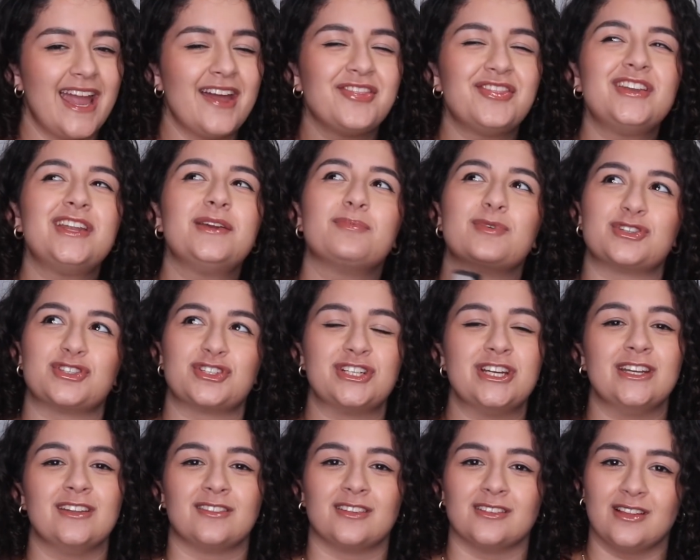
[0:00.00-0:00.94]
Anthony
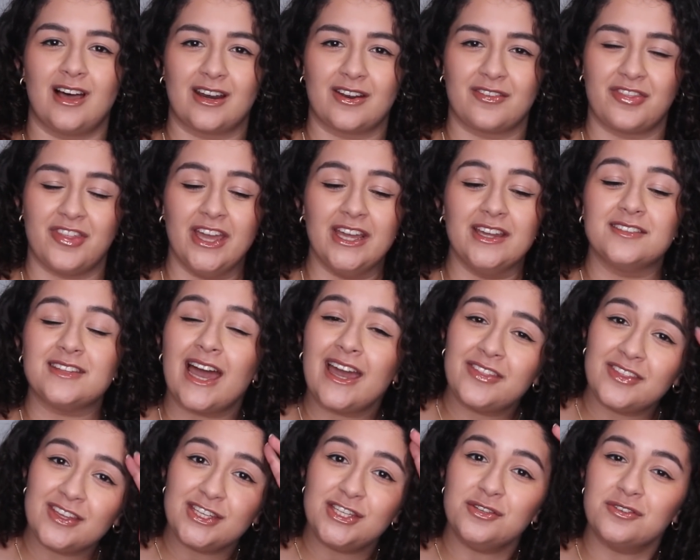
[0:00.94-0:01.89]
Bridgerton is a lot of things. I
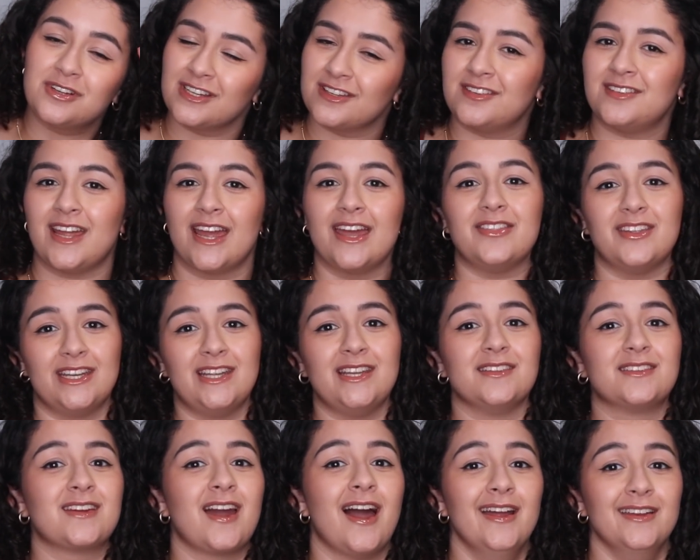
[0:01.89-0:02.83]
think you could say that he
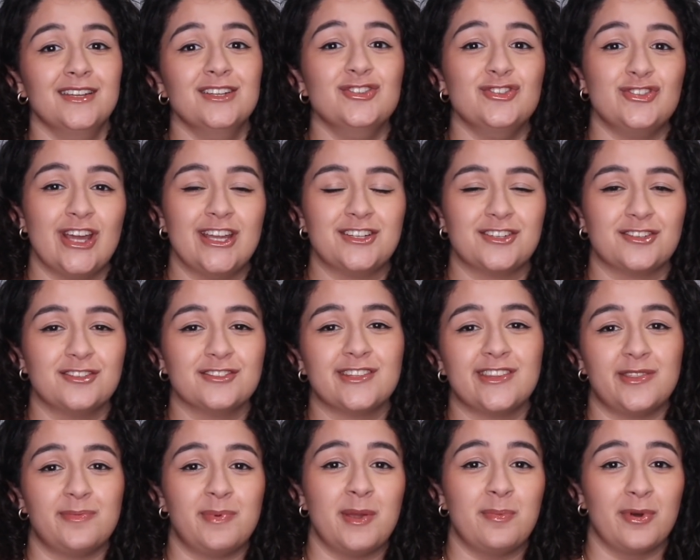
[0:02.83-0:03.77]
is kind and gentle
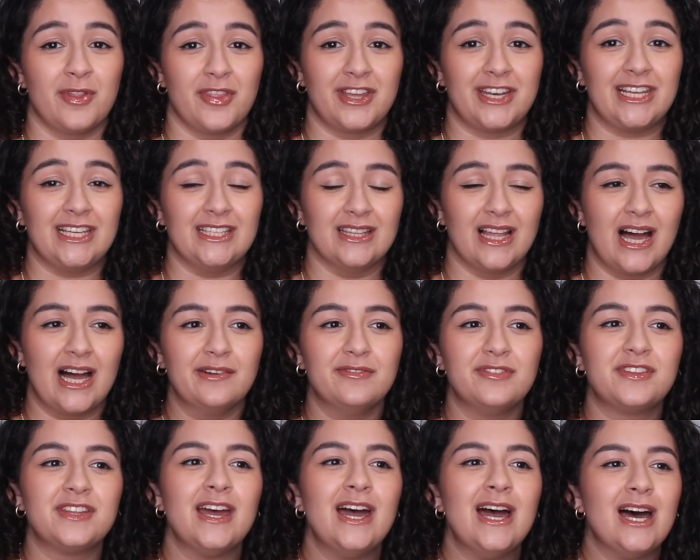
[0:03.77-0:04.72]
to the people that he
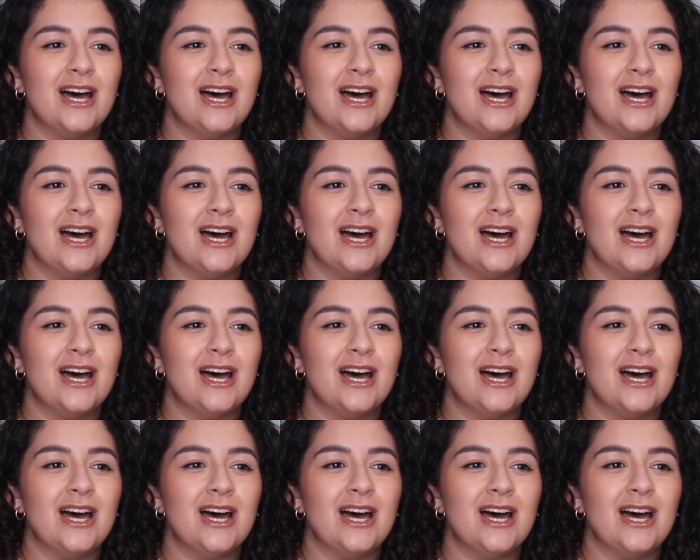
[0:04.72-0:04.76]
loves,